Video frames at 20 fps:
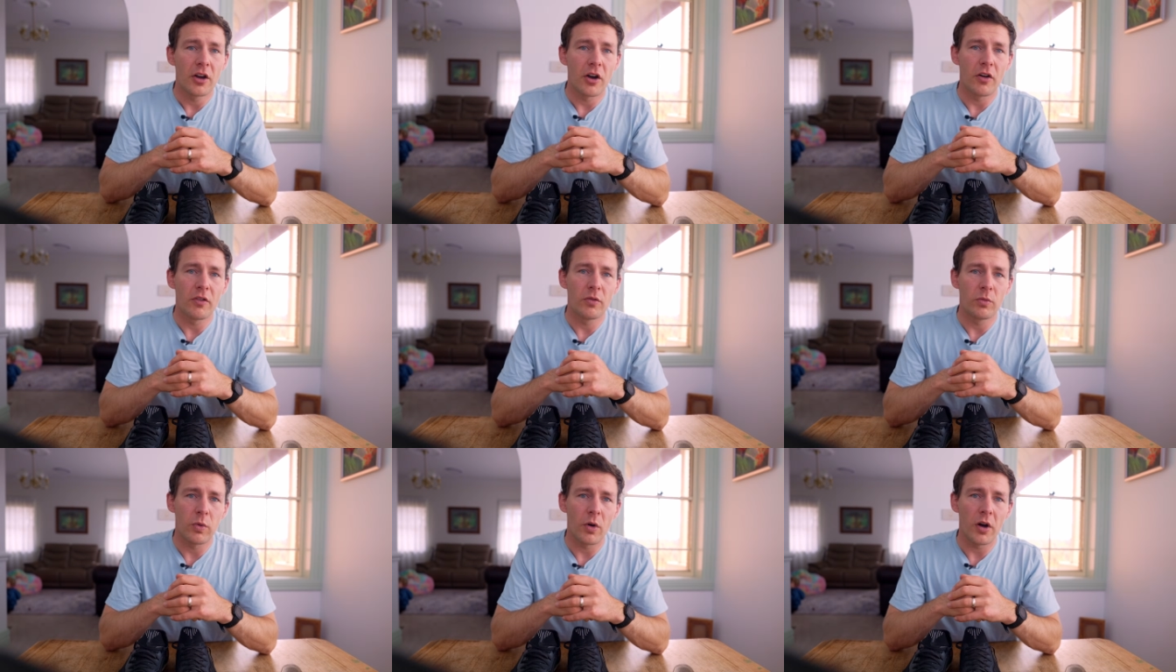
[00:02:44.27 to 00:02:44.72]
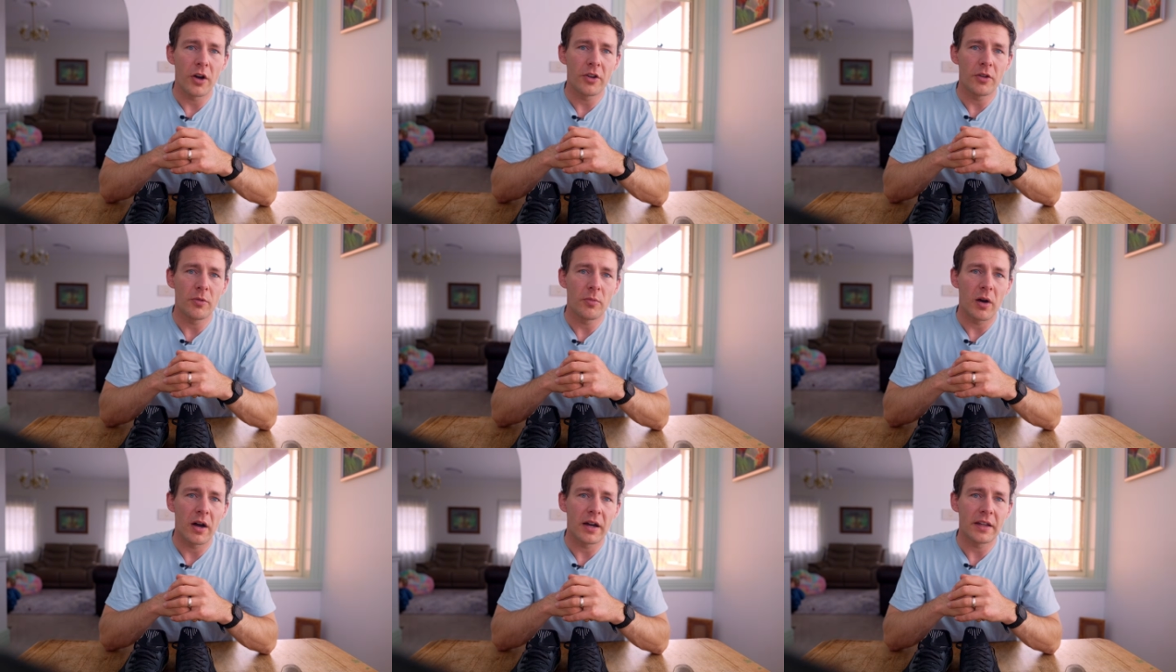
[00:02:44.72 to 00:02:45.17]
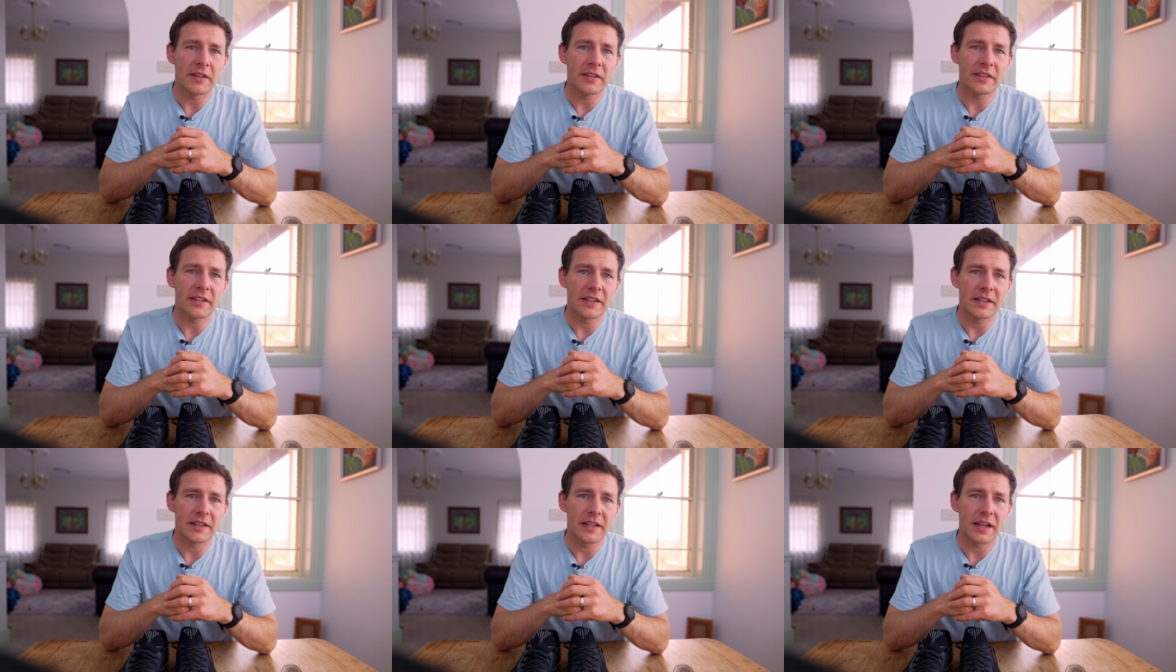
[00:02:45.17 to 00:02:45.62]
of why you might
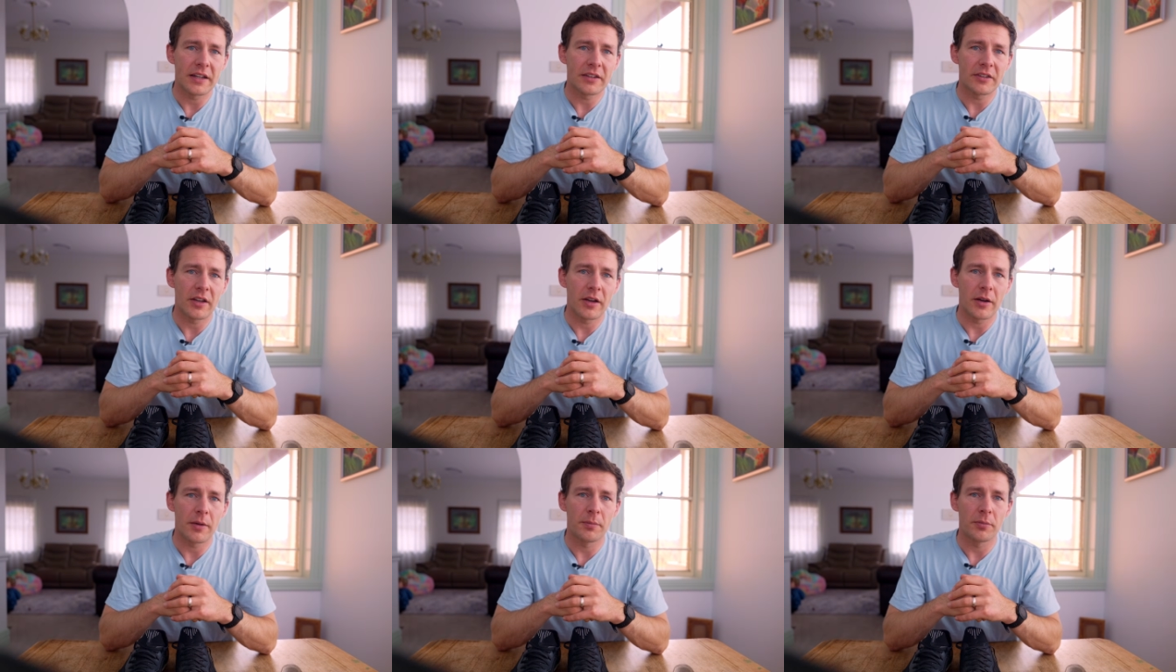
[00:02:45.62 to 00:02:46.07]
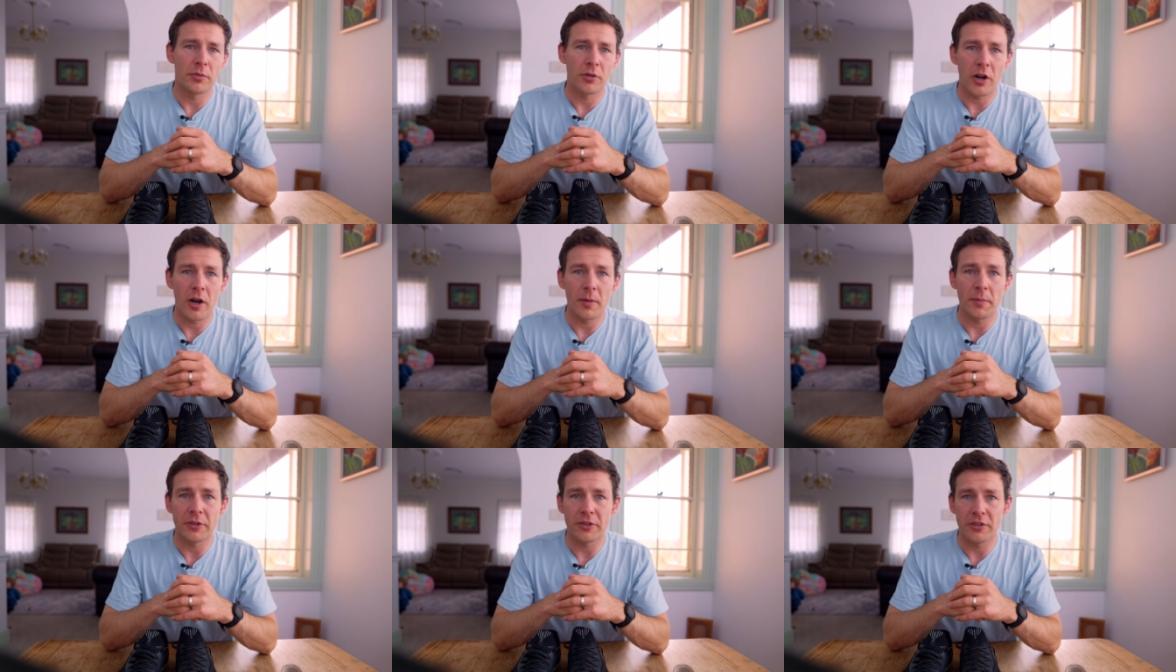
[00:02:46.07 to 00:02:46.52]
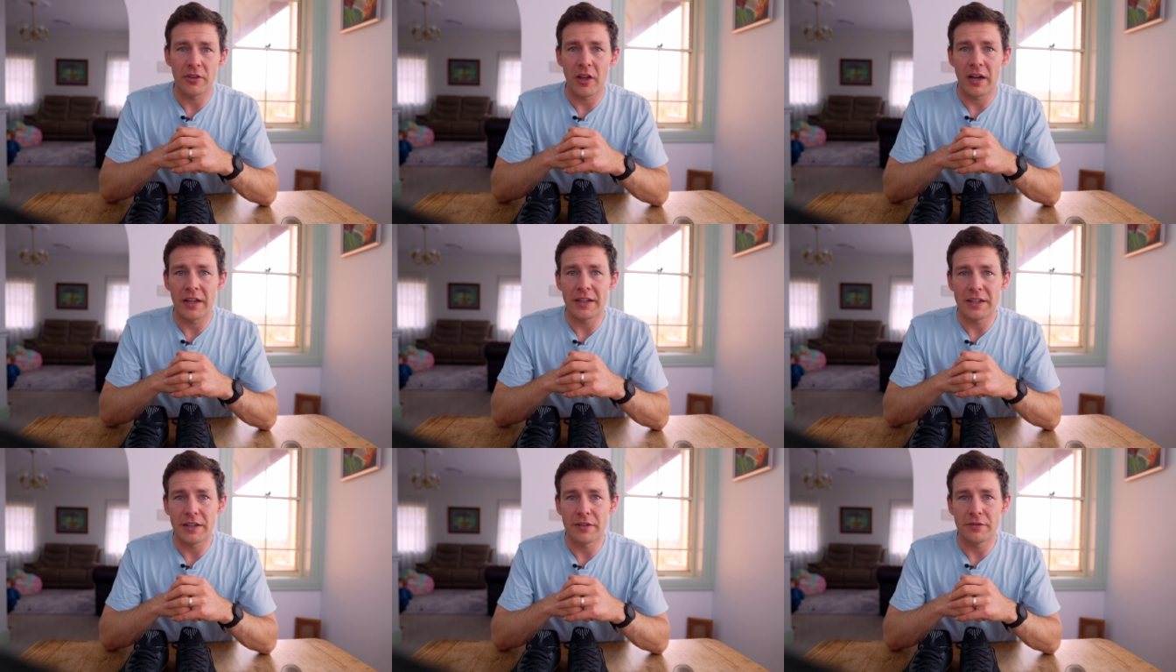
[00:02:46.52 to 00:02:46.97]
select a Primus
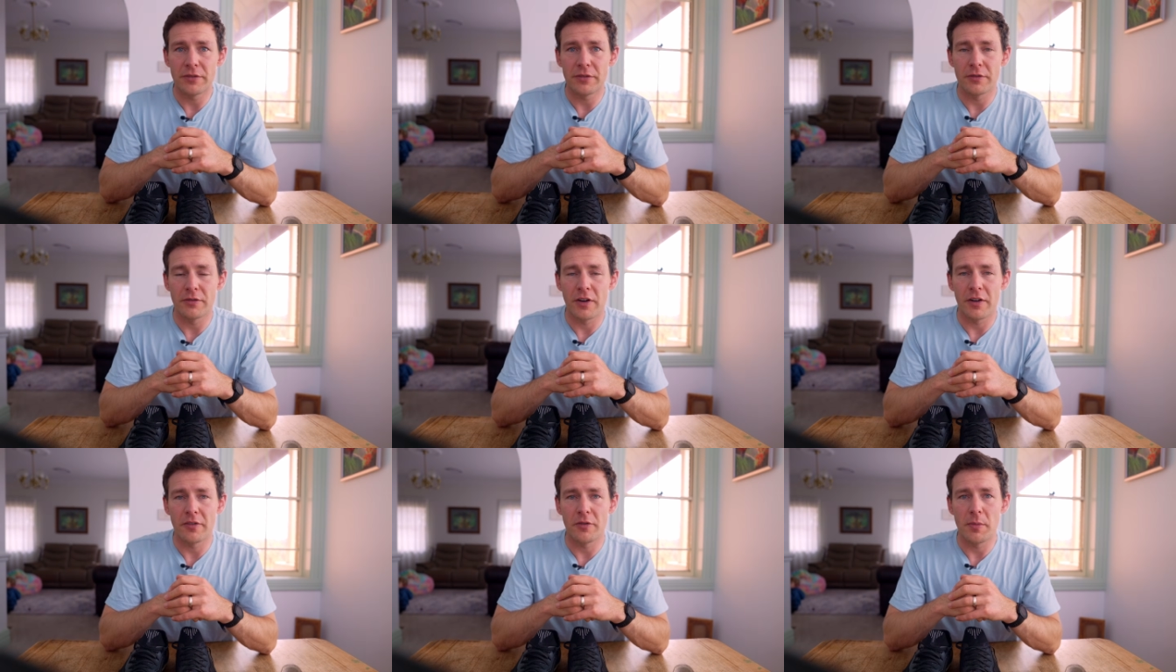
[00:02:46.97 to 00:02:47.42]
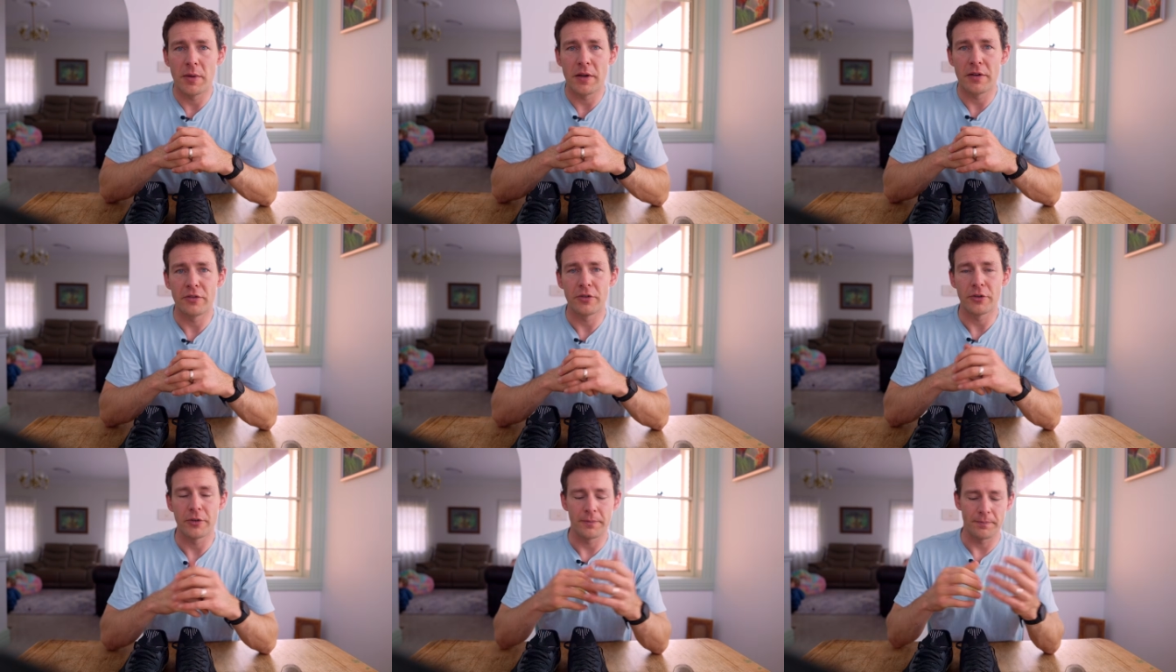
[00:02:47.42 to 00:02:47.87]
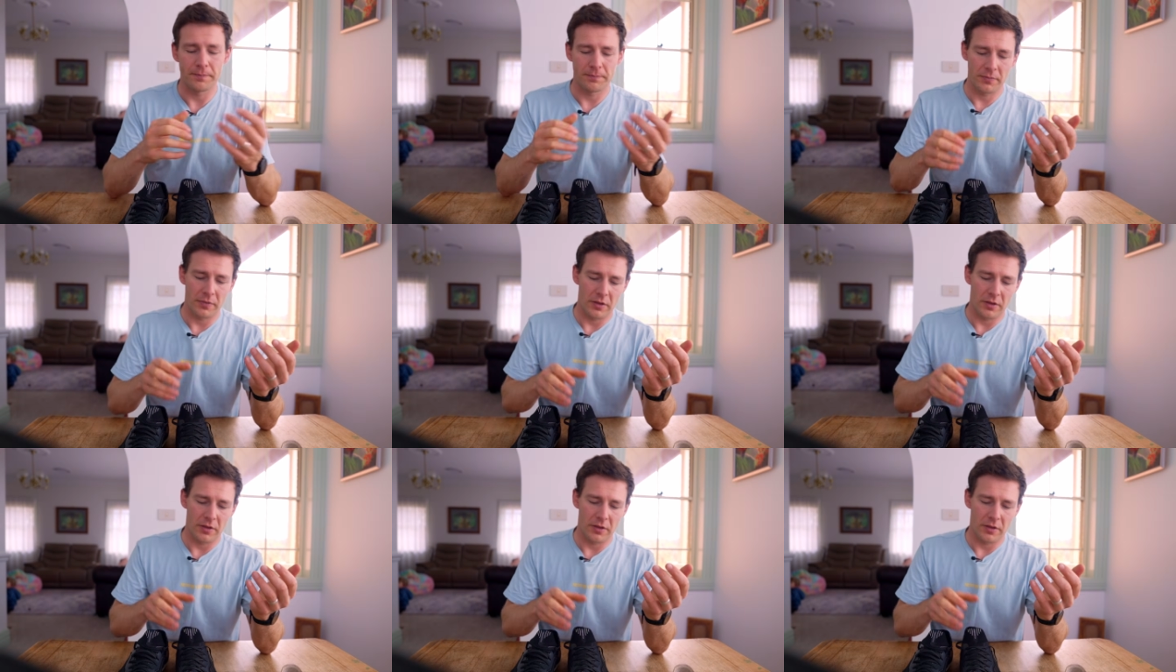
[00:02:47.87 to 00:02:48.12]
Lite Knit from VIVOBAREFOOT.